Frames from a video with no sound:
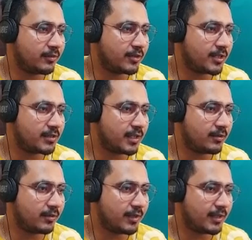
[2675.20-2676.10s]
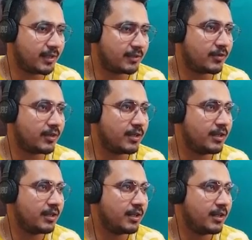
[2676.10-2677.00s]
questions that we can
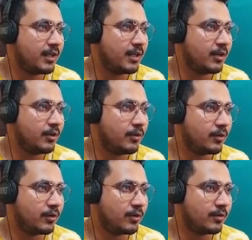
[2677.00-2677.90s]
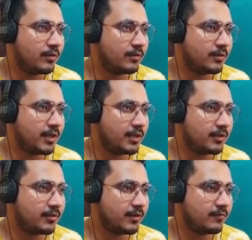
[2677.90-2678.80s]
actually look.
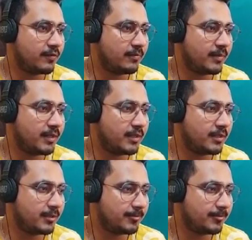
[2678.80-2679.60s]
Just wait for a minute.